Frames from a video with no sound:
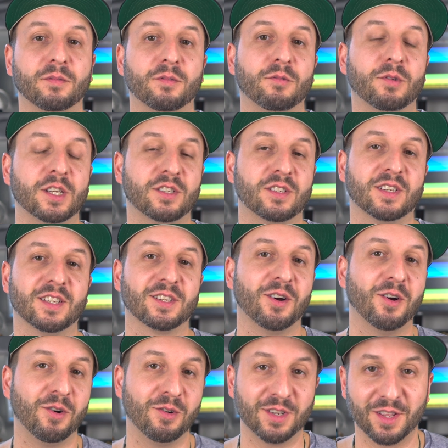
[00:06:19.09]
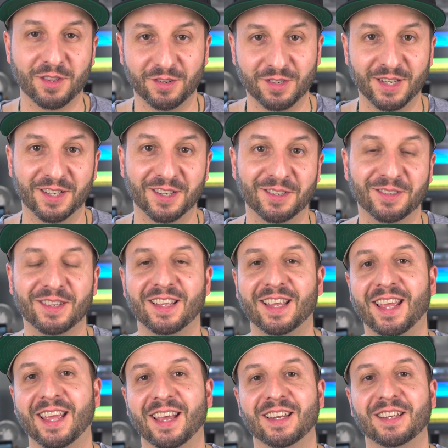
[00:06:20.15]
which is a whole nother deal
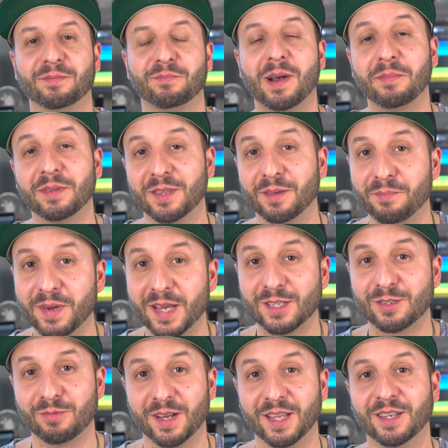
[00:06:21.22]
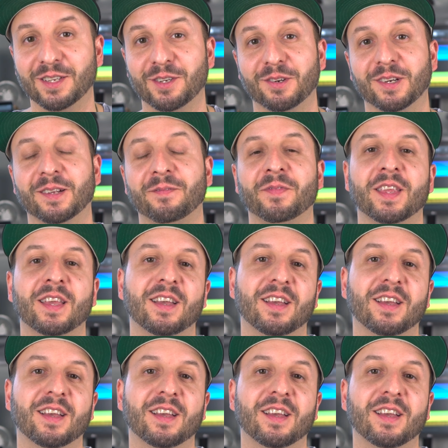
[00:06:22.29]
and probably the best way to do it,